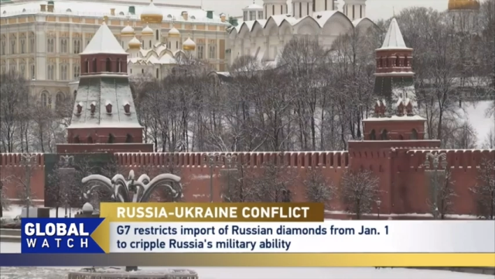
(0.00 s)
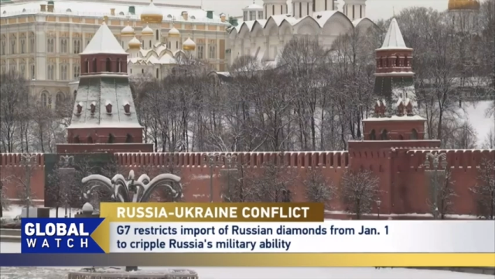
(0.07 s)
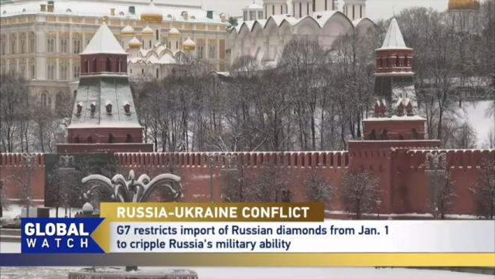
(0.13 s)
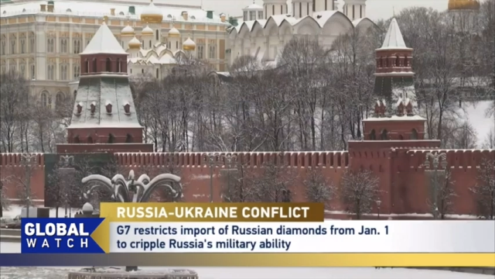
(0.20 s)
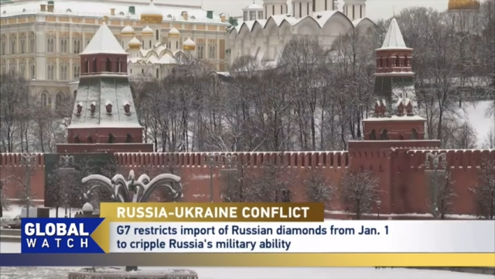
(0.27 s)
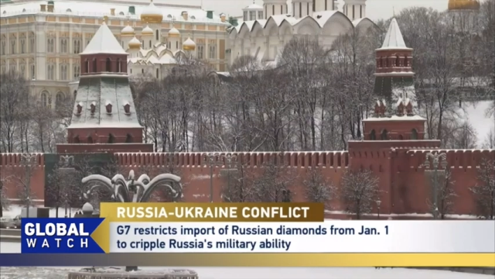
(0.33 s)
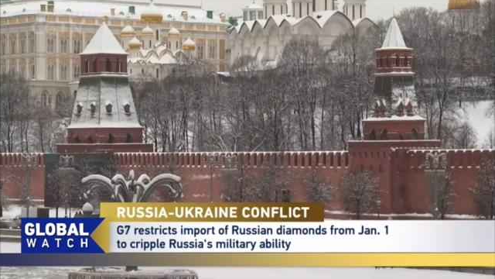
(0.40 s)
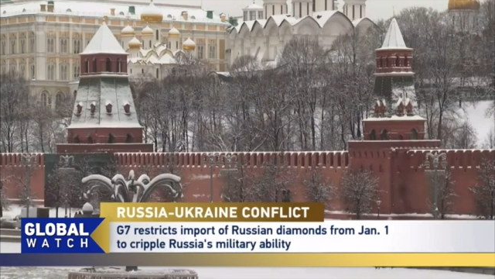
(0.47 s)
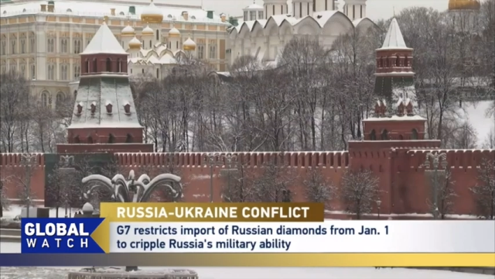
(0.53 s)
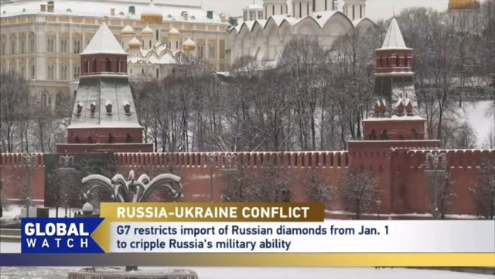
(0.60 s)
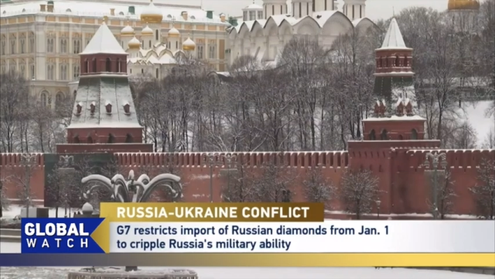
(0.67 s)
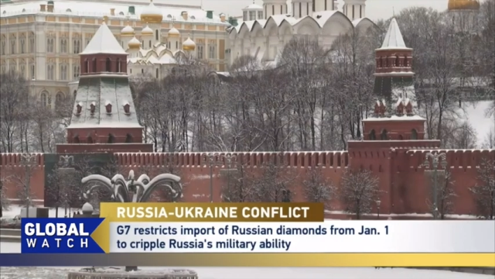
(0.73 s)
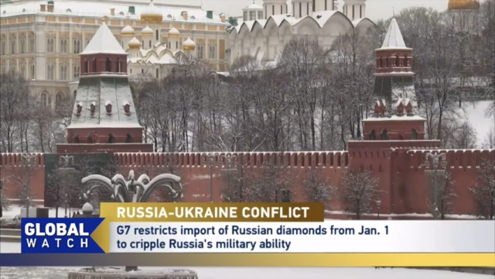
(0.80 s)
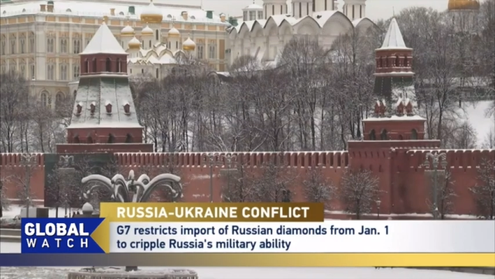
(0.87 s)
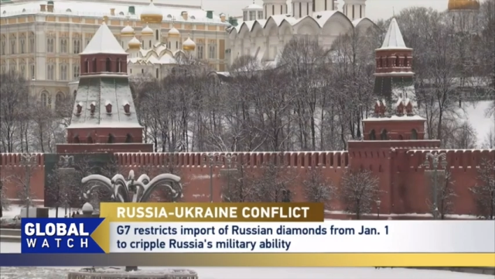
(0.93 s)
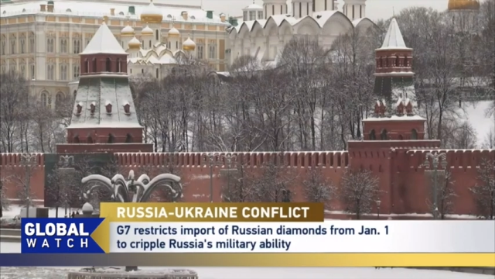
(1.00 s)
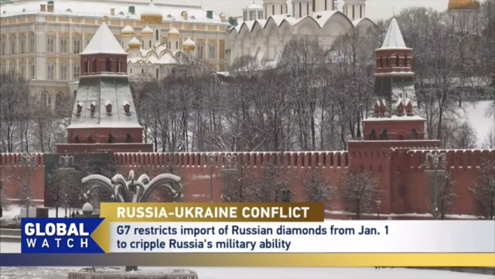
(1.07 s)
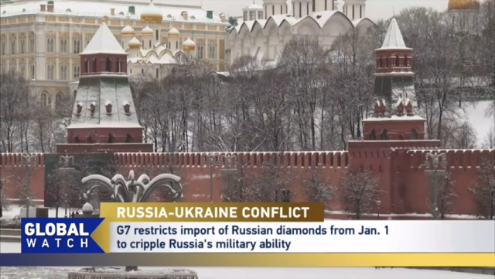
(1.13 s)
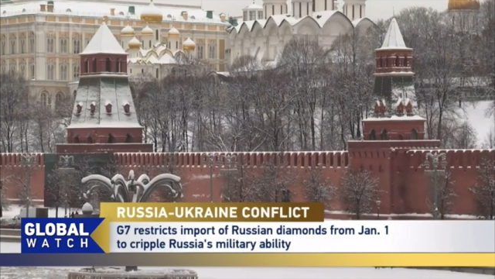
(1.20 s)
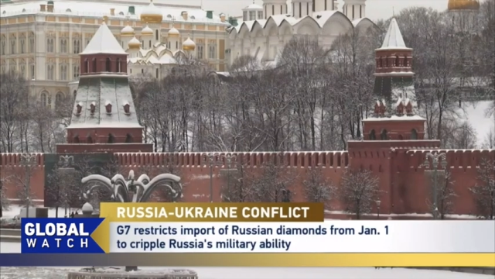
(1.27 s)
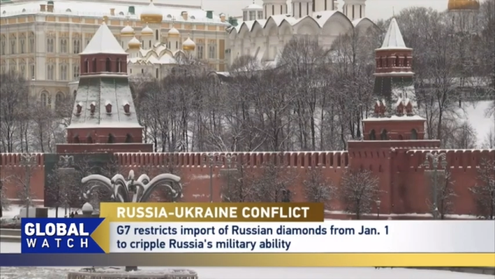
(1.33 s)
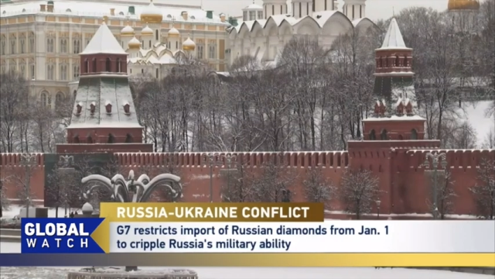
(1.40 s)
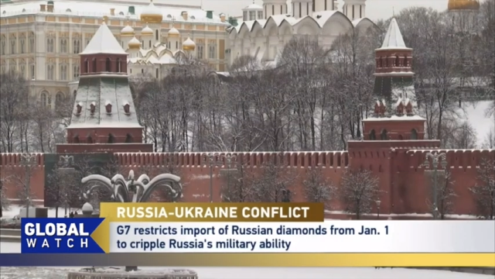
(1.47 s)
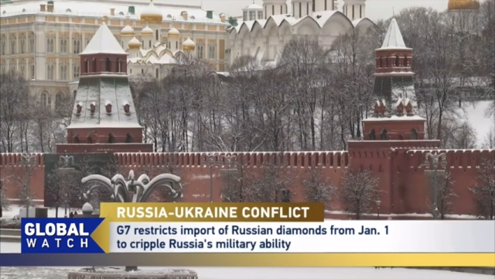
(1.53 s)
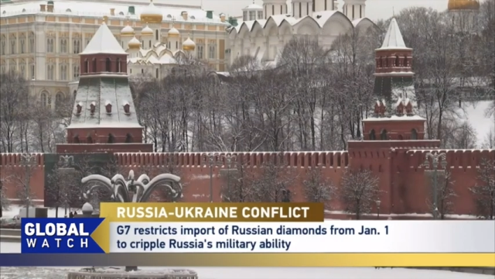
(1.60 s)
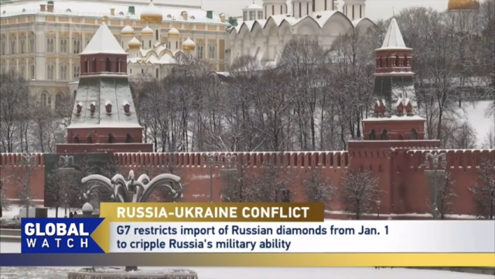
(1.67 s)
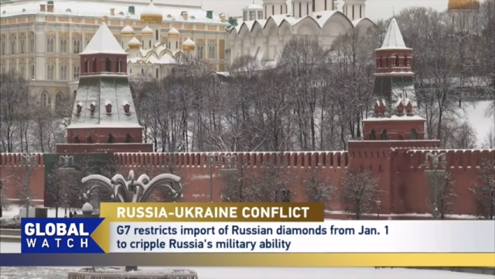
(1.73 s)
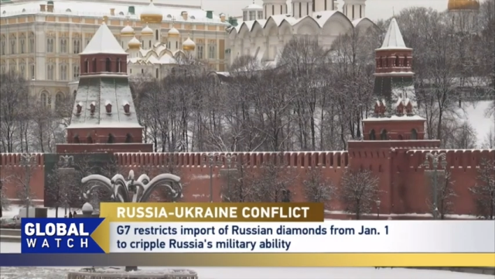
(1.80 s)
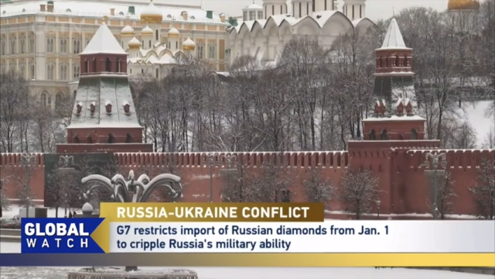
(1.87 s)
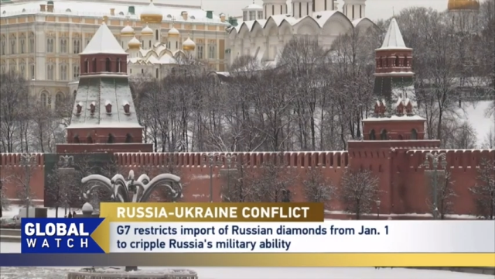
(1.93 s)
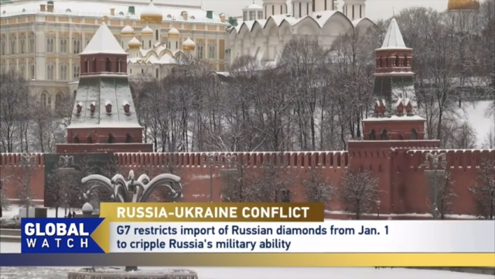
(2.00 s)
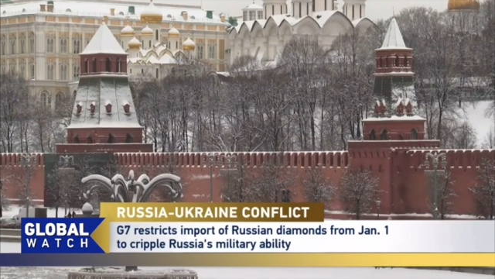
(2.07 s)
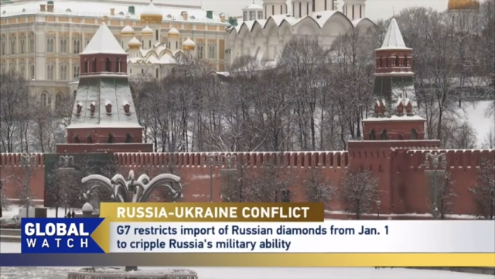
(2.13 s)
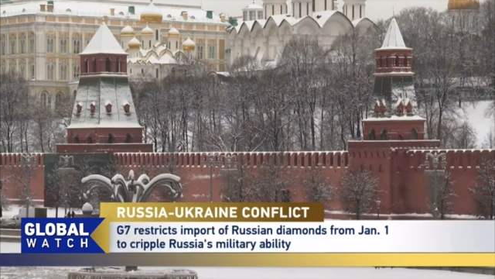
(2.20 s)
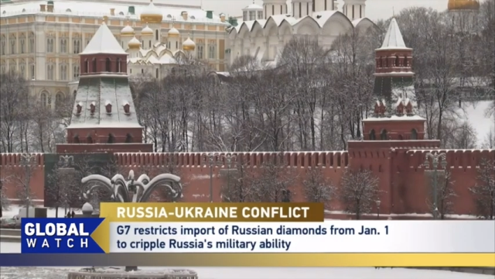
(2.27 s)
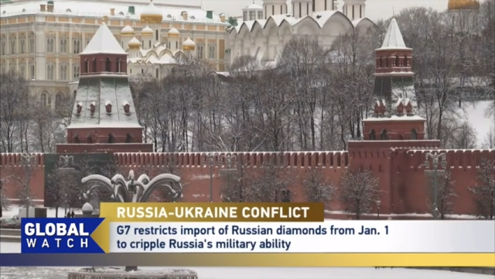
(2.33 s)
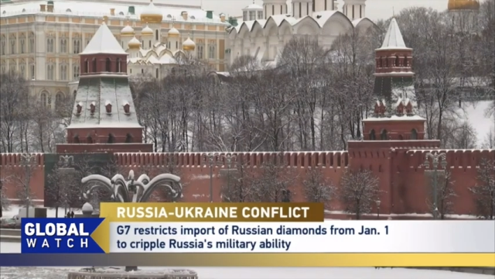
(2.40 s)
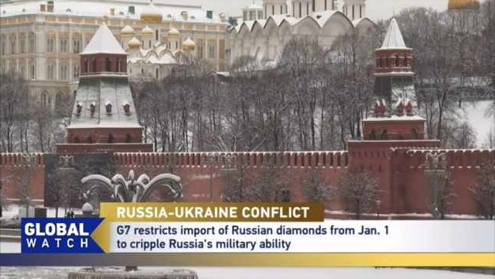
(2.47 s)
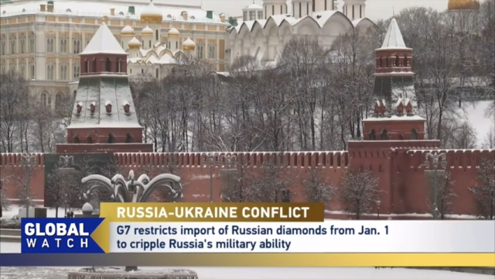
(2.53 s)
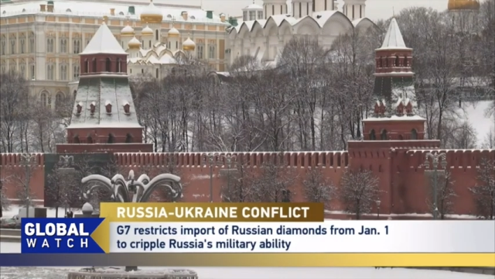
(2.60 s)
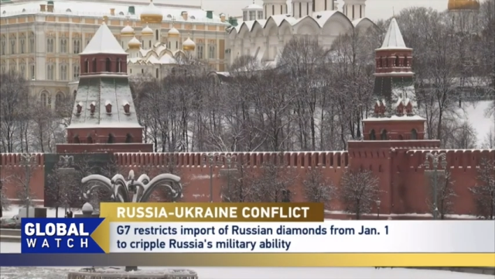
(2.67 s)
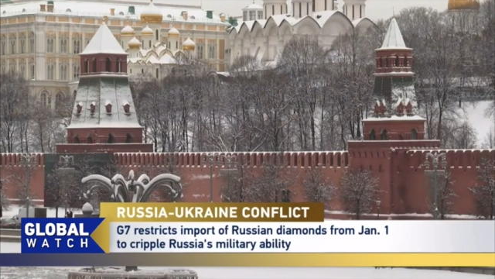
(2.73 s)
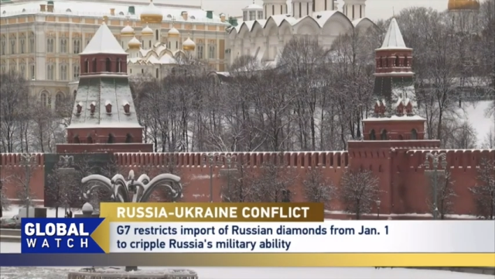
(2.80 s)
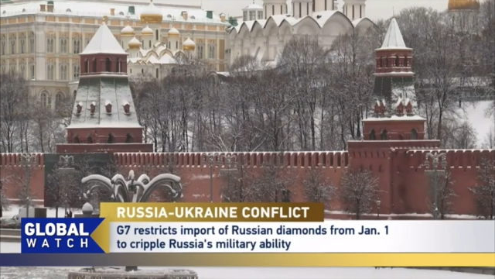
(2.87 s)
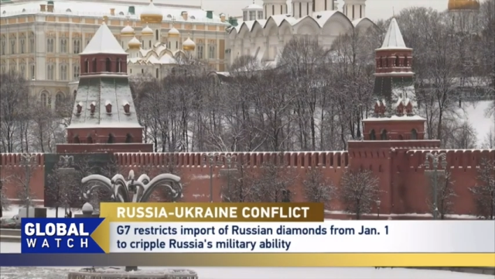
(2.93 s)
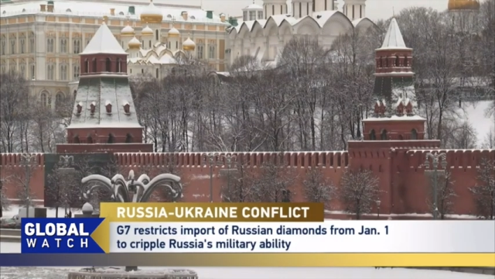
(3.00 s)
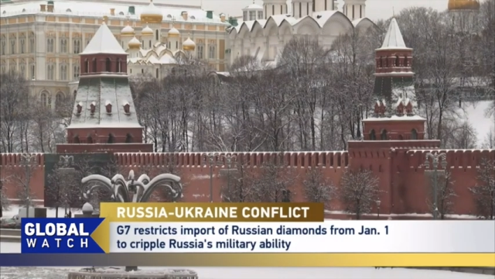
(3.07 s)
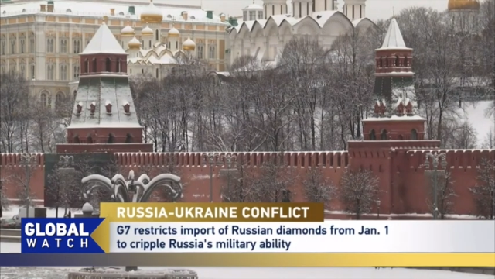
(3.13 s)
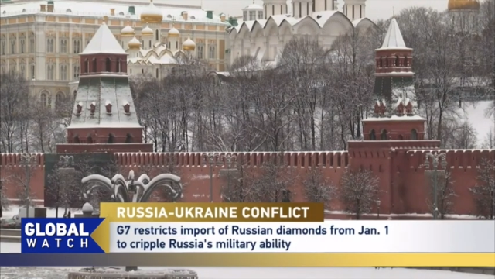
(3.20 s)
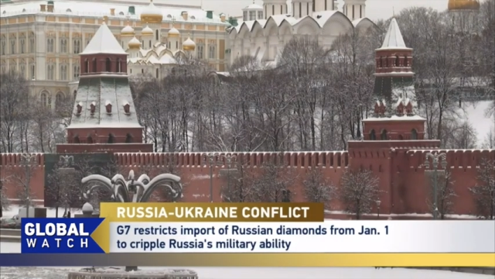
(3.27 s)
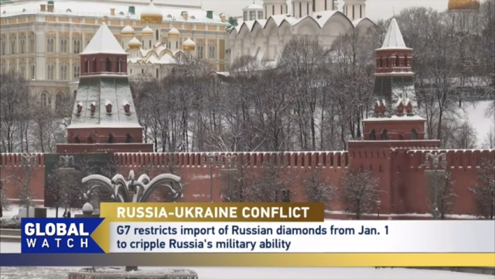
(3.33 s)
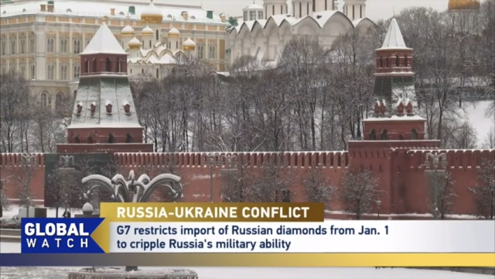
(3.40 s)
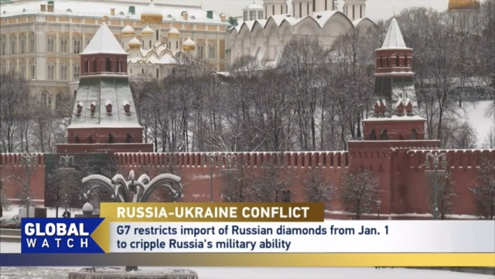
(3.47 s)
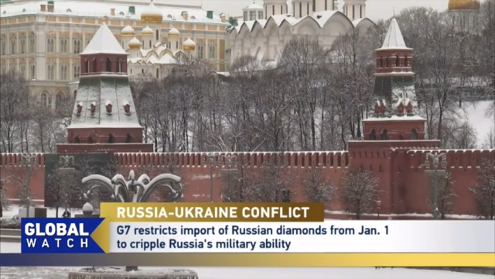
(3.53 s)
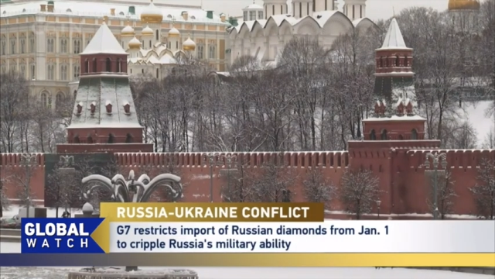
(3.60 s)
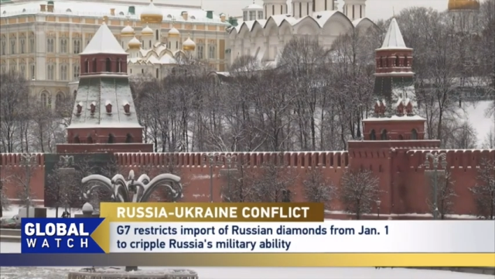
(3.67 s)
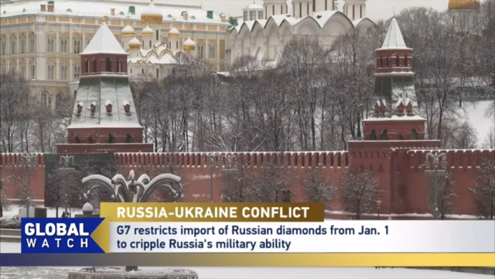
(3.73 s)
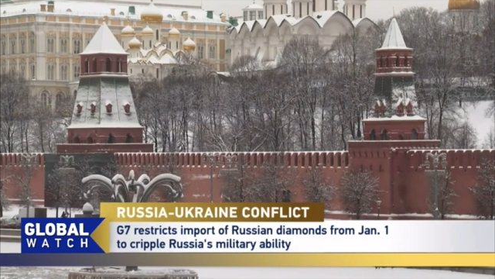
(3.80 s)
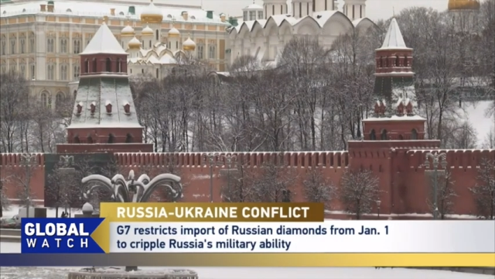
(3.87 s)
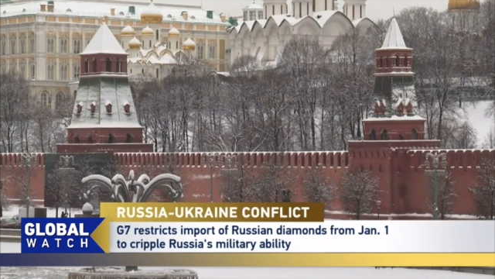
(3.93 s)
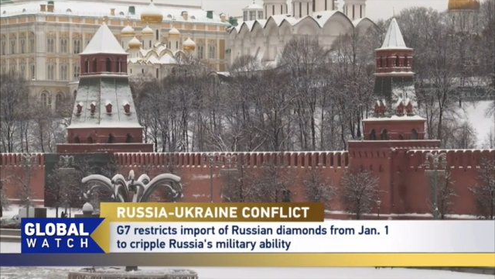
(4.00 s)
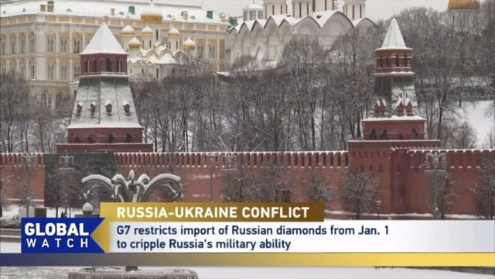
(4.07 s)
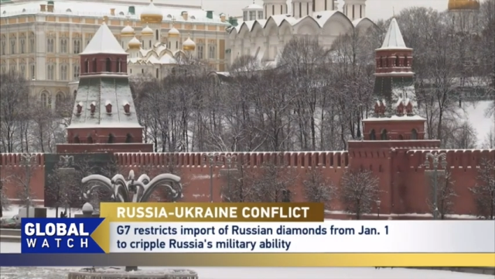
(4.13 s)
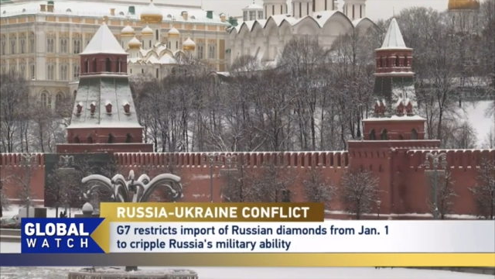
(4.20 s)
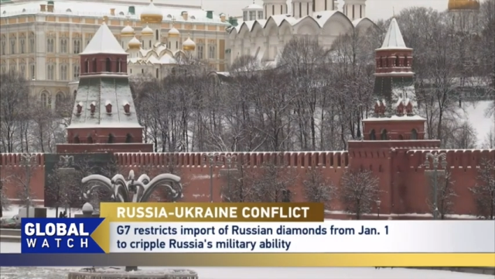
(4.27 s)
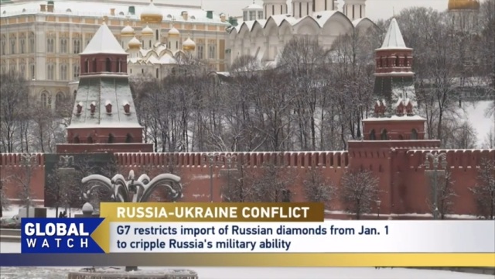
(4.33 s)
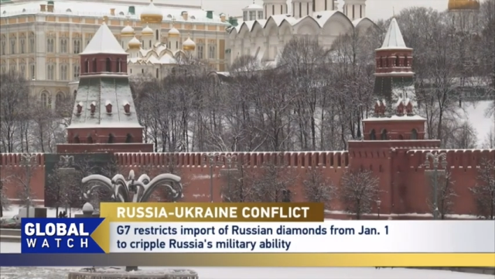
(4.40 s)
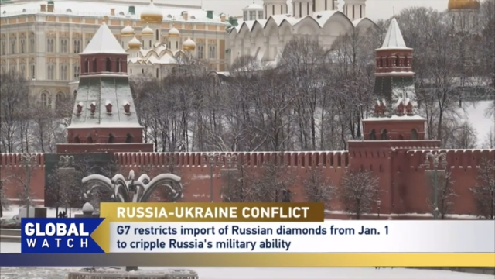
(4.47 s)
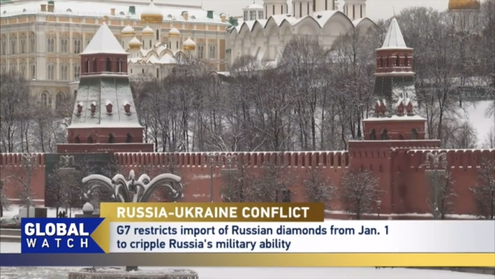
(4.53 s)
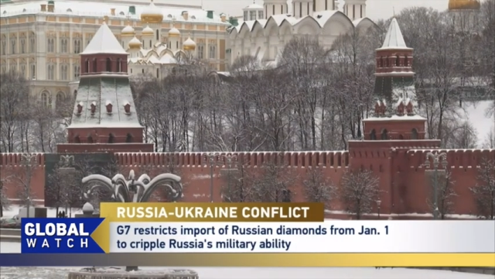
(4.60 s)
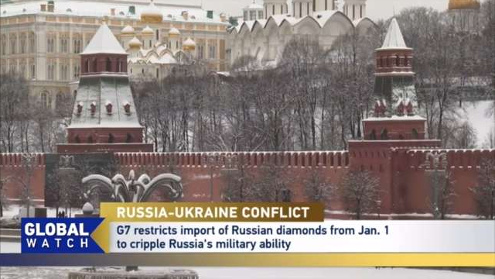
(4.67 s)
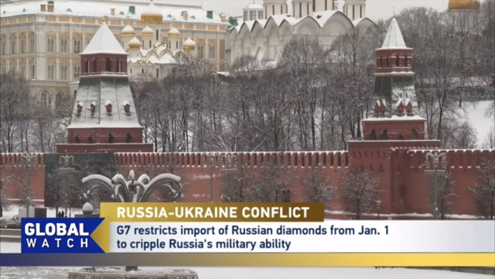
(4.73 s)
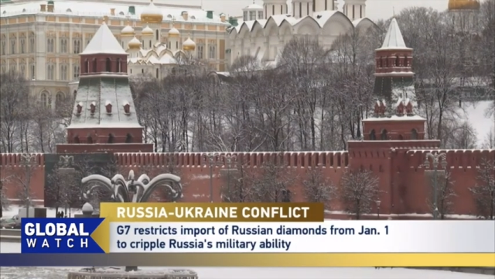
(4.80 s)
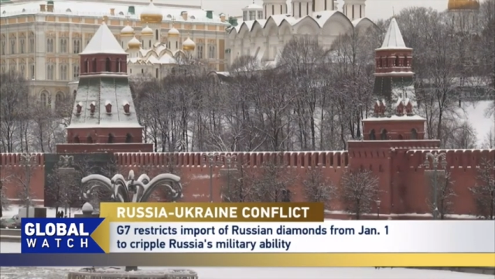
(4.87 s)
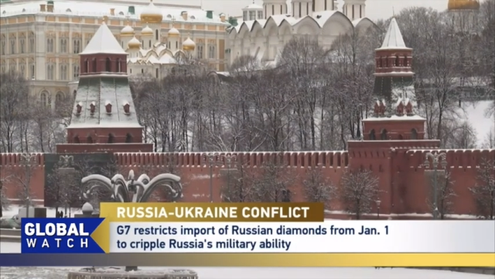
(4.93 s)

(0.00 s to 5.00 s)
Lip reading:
(no speaker visible)